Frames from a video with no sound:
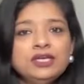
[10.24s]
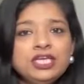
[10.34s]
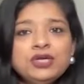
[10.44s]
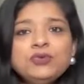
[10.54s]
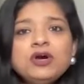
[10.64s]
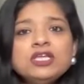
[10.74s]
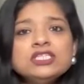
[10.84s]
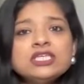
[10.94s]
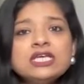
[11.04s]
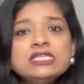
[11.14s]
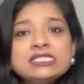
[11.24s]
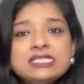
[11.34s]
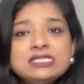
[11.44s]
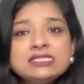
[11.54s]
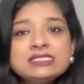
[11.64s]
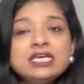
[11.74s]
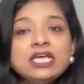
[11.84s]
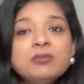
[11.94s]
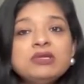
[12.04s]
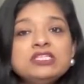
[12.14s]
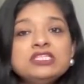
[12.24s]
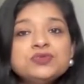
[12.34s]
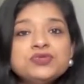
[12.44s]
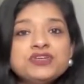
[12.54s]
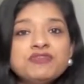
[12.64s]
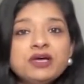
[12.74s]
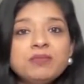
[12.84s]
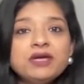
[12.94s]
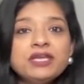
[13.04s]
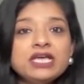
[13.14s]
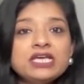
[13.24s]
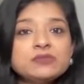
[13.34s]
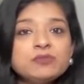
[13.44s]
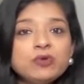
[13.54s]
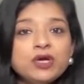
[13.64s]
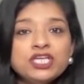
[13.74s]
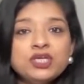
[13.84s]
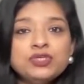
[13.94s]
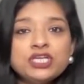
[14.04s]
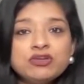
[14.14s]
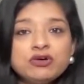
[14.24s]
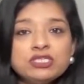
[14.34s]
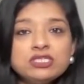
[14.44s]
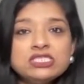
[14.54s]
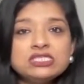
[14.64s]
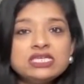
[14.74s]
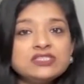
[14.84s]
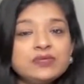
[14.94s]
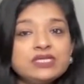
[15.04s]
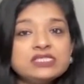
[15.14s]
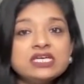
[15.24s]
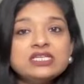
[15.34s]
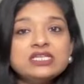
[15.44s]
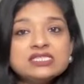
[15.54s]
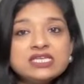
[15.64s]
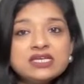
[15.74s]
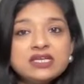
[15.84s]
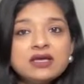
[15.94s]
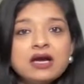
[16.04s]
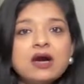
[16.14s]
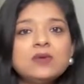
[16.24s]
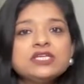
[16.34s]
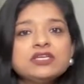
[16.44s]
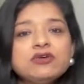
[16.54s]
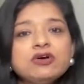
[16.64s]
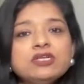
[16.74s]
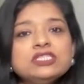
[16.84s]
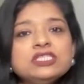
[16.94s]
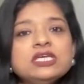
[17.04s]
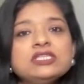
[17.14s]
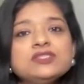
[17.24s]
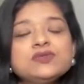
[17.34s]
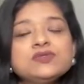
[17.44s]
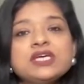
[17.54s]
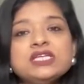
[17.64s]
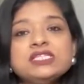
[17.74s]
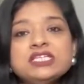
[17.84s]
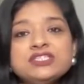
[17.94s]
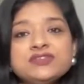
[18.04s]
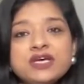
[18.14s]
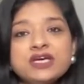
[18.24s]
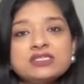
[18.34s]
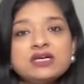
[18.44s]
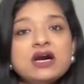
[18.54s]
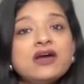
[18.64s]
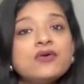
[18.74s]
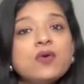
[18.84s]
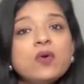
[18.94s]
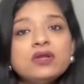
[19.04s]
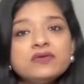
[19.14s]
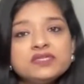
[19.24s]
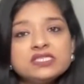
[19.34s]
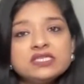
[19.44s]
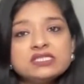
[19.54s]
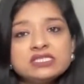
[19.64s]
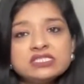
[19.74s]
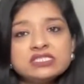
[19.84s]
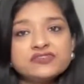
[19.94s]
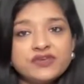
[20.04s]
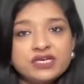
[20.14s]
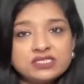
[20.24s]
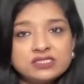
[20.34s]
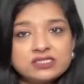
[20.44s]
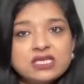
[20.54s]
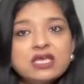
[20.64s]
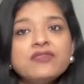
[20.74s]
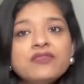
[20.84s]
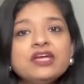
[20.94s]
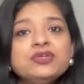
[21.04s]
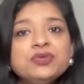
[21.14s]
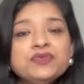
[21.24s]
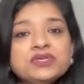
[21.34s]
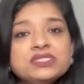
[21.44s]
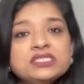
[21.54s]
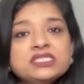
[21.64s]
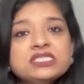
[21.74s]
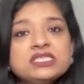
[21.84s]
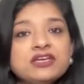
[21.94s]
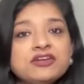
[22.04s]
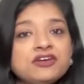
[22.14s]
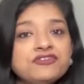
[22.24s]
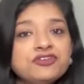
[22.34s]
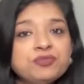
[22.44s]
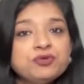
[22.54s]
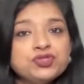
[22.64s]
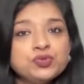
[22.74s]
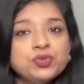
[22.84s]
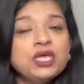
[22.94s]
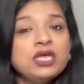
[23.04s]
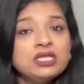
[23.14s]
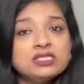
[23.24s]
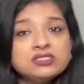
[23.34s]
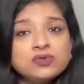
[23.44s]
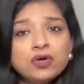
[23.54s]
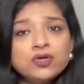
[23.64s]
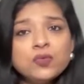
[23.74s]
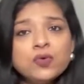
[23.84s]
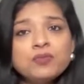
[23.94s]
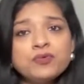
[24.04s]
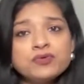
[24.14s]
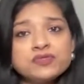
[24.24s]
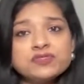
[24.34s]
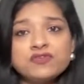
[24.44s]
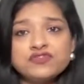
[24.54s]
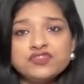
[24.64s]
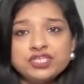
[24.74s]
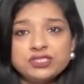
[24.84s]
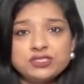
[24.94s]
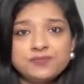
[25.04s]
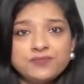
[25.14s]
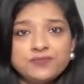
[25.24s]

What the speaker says: New knowledge and skills, the ability to develop and exploit new technologies, as well as understanding how technology and society interact, are all critical success factors that universities can contribute to in this ongoing process of change.